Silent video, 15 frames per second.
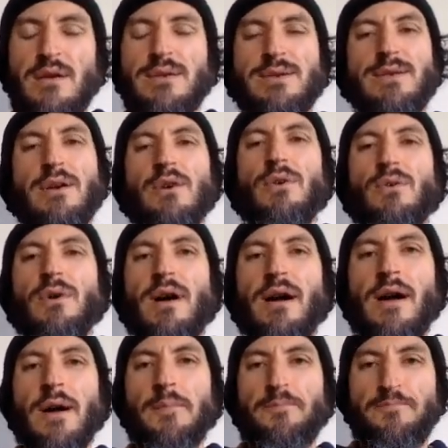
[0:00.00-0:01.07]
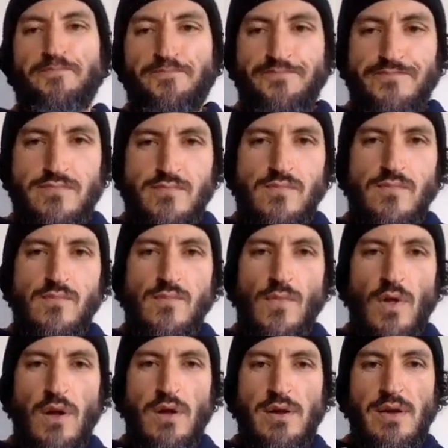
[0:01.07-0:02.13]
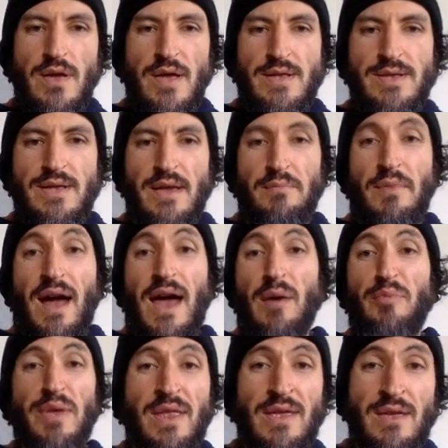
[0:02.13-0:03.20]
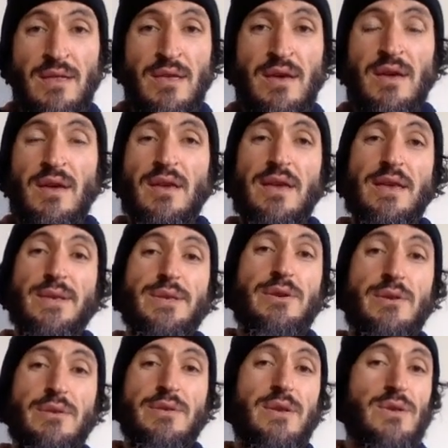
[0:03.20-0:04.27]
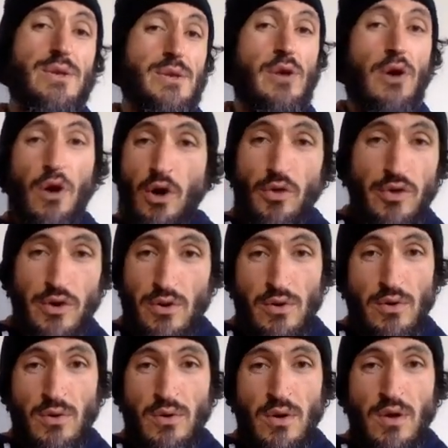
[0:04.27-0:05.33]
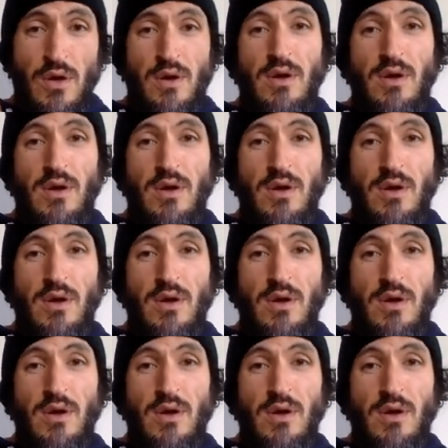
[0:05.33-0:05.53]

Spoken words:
So it's, in my opinion, easier to just call the girl.